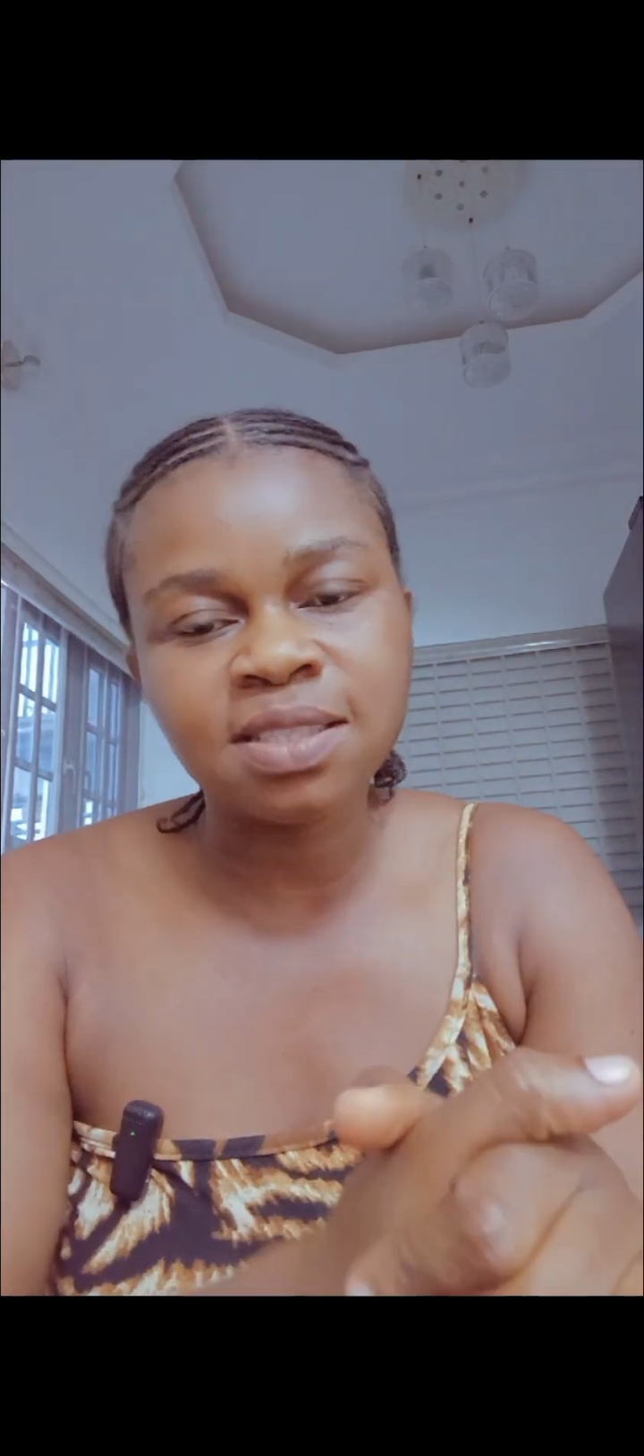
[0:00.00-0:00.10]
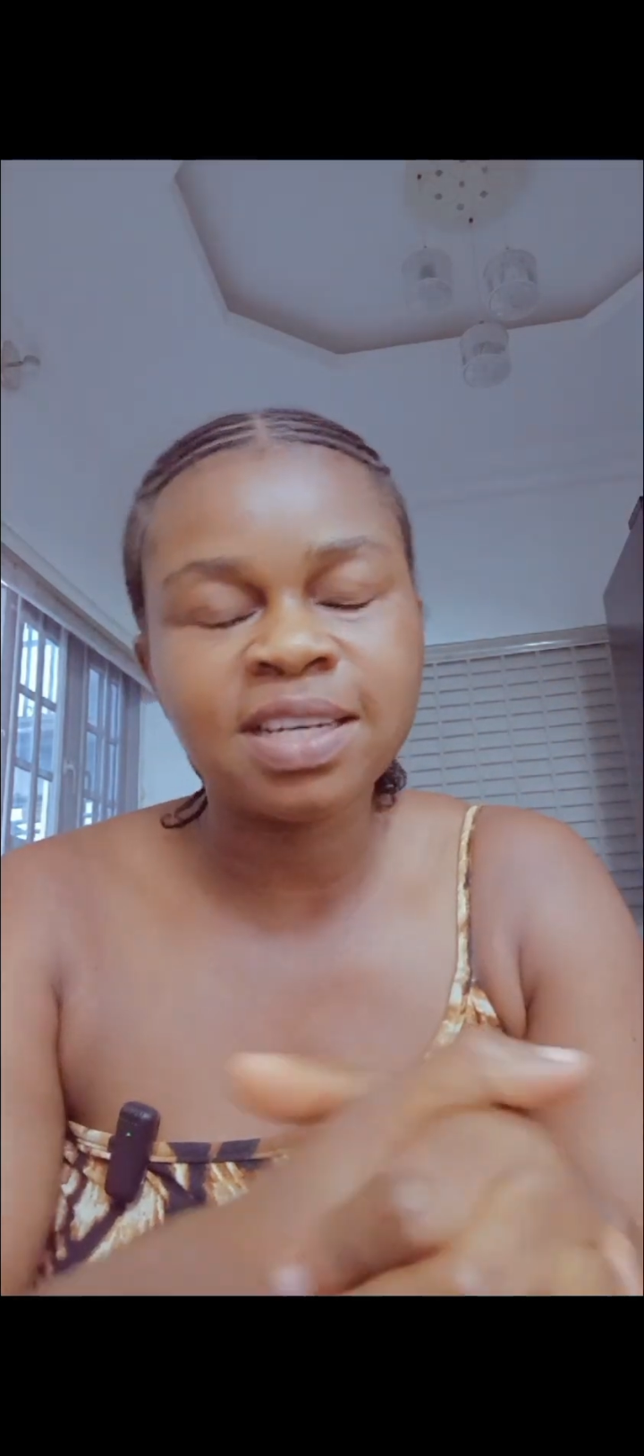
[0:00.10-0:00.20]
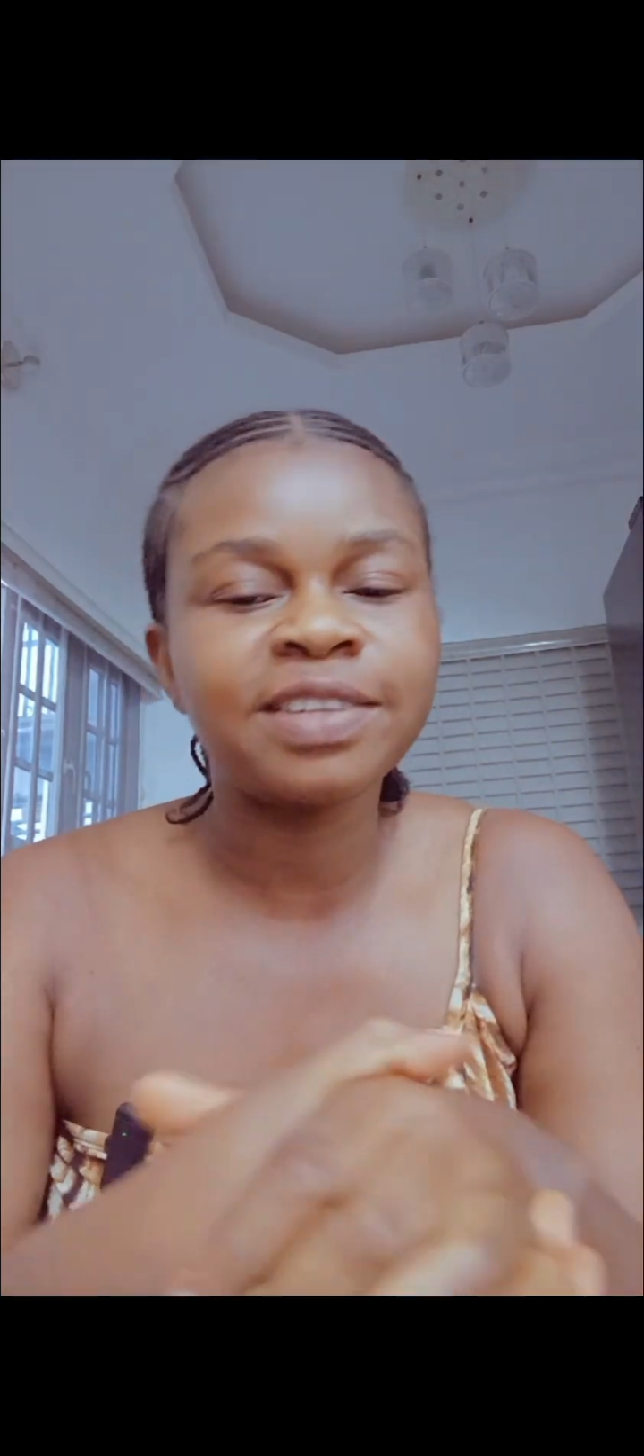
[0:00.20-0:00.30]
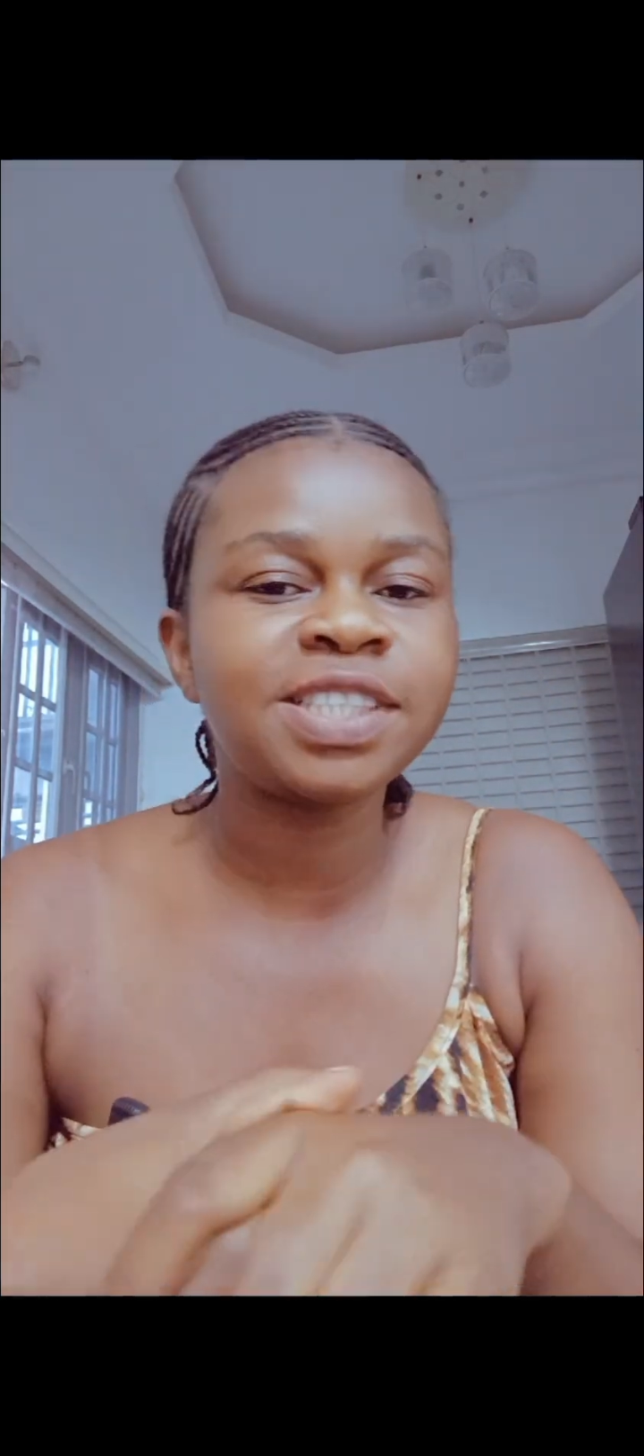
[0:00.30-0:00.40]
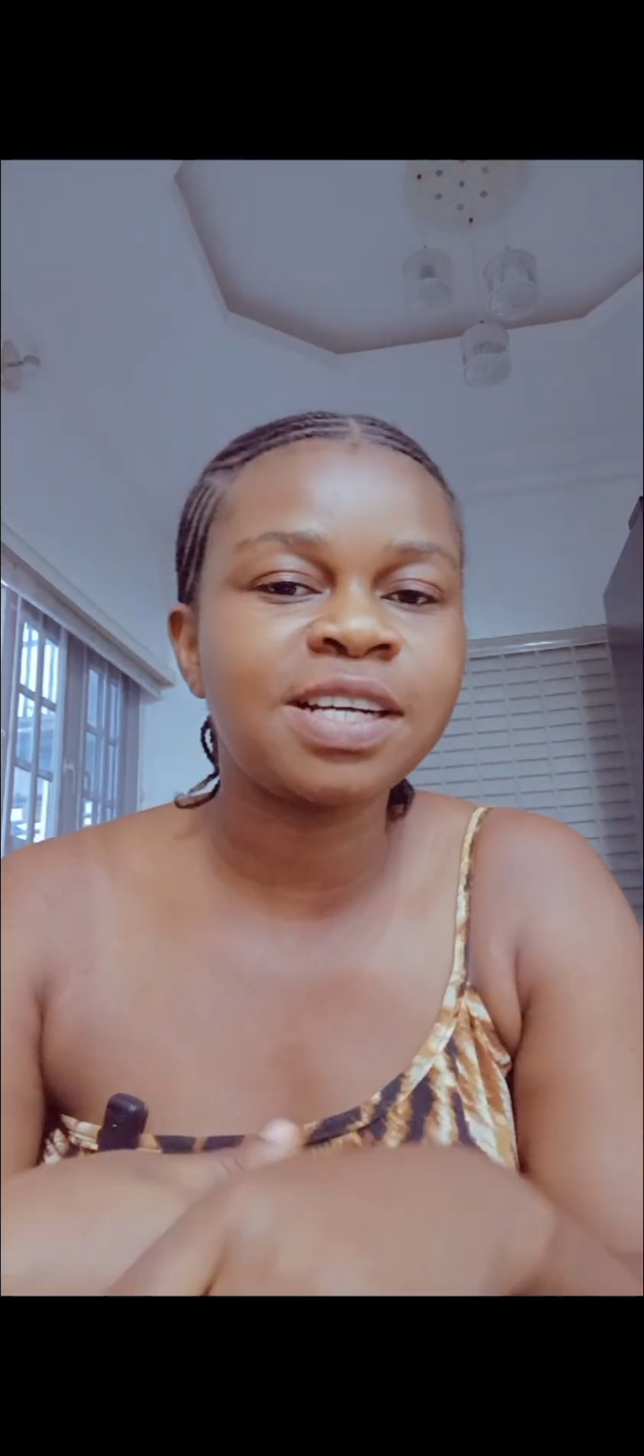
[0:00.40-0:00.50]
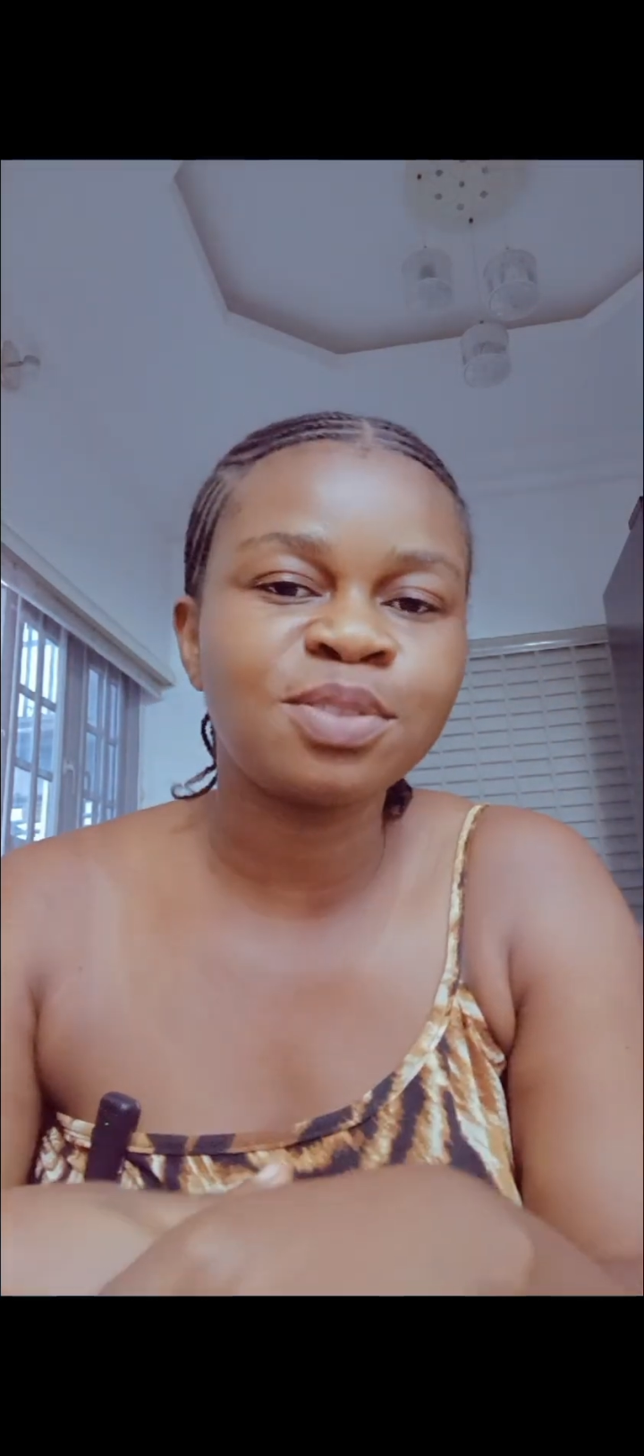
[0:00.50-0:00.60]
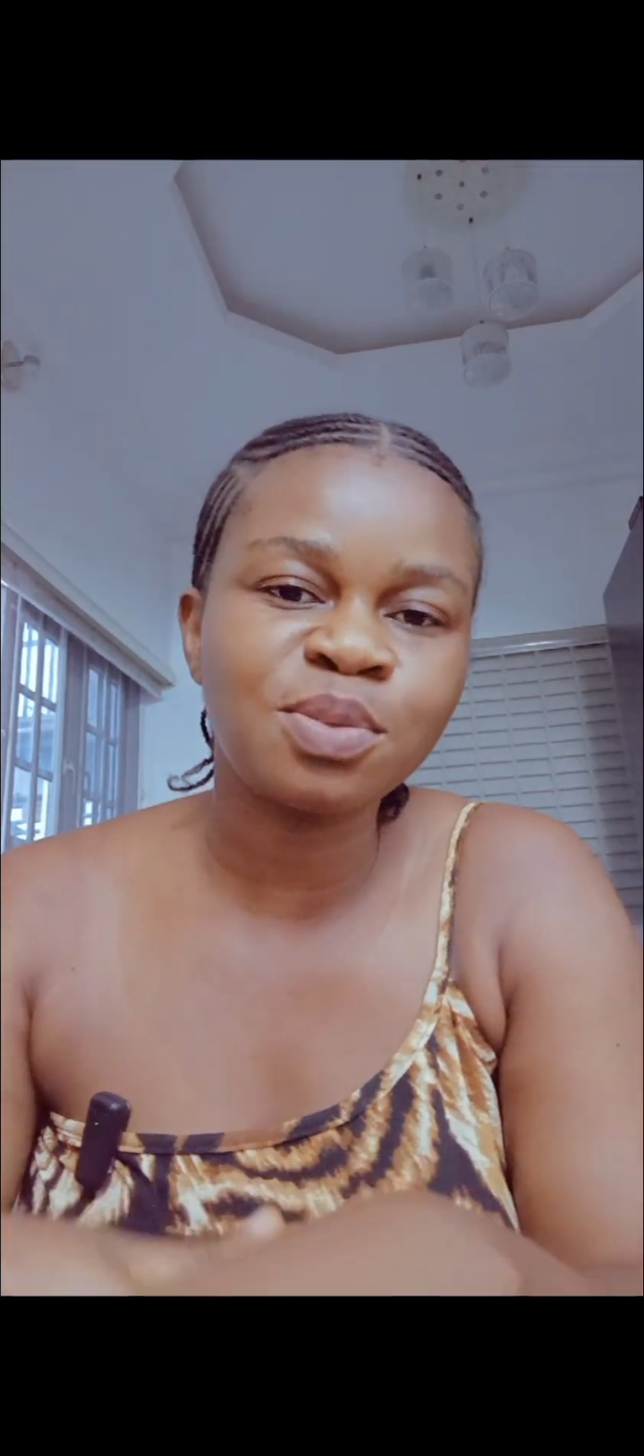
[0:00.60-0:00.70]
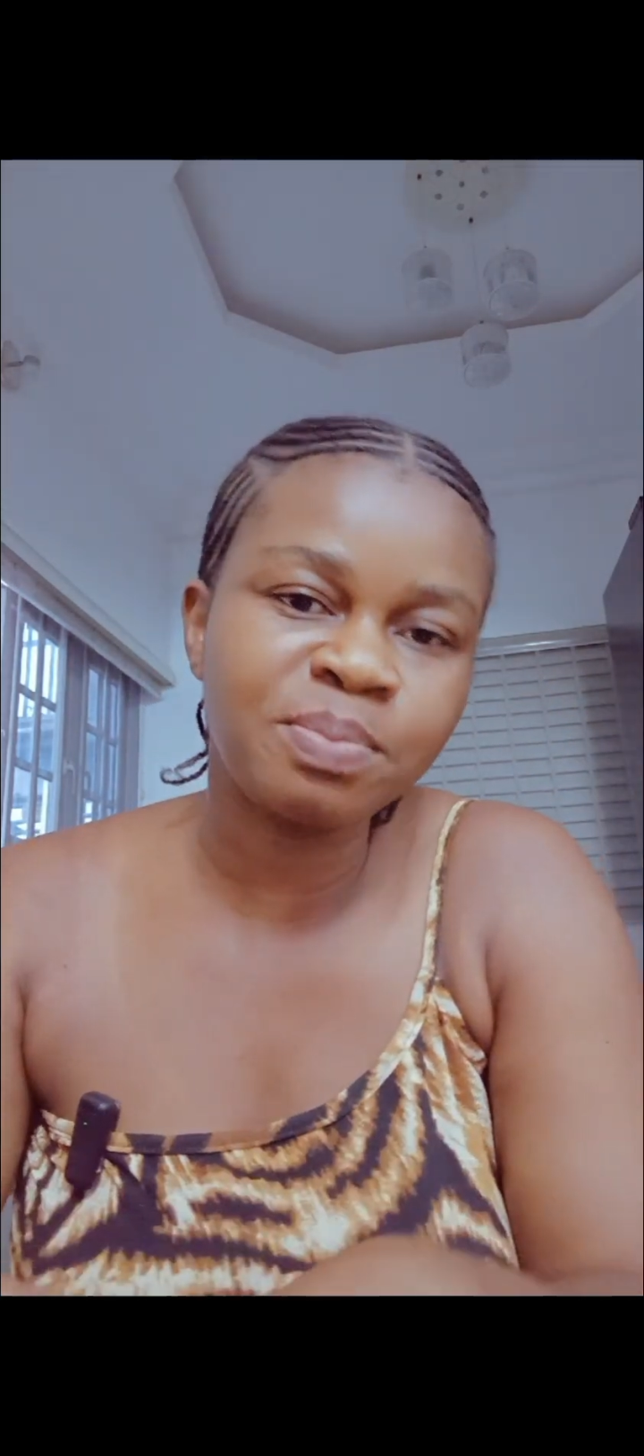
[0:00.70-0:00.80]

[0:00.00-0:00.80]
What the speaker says: you can reach out to